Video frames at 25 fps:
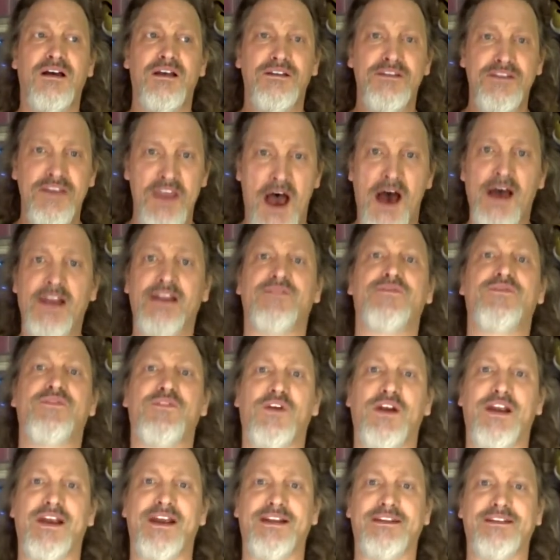not
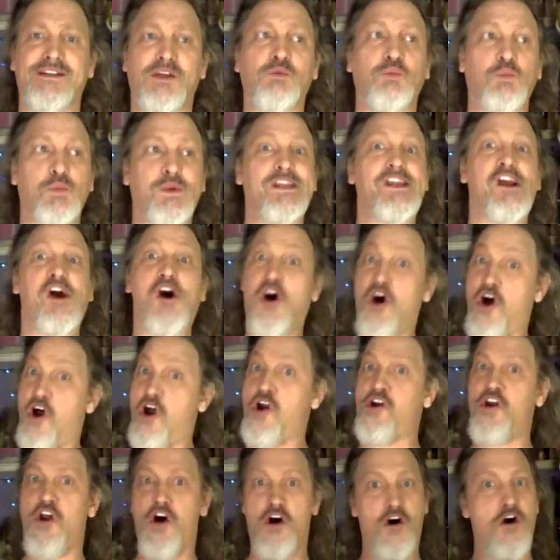afraid, that we
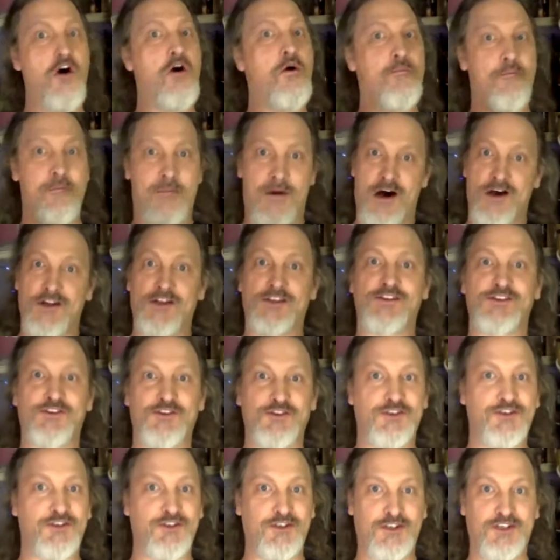are all
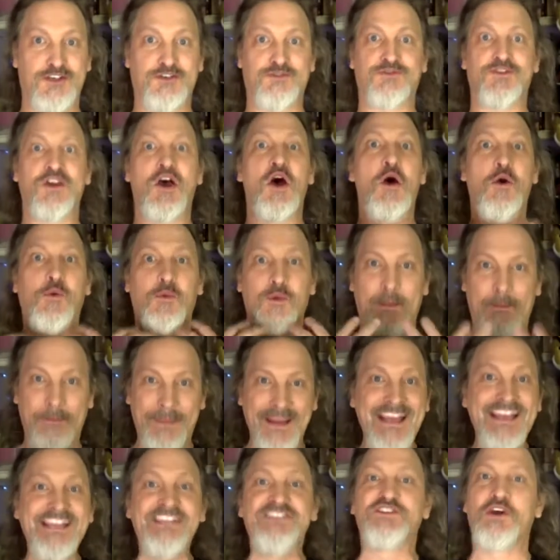monsters, as she
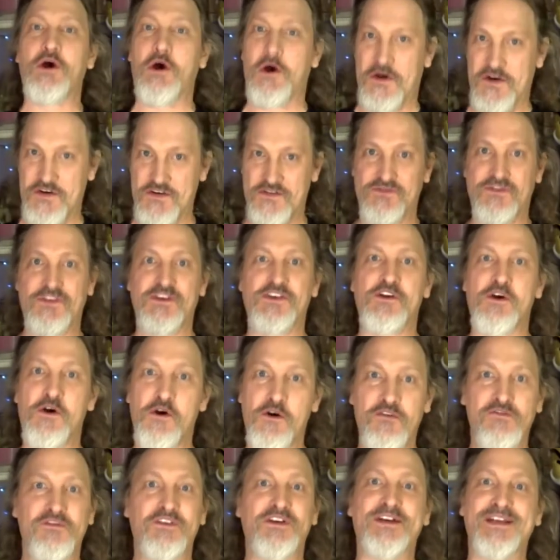repeats over and
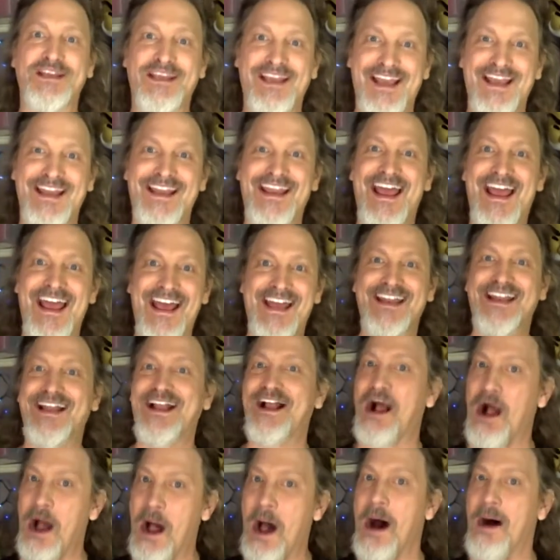over again,
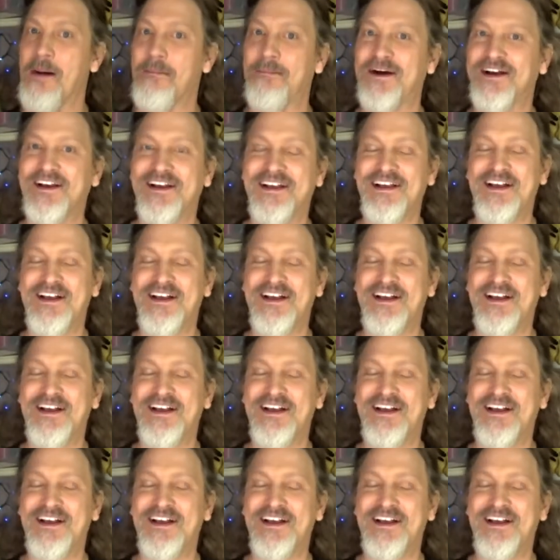heading up.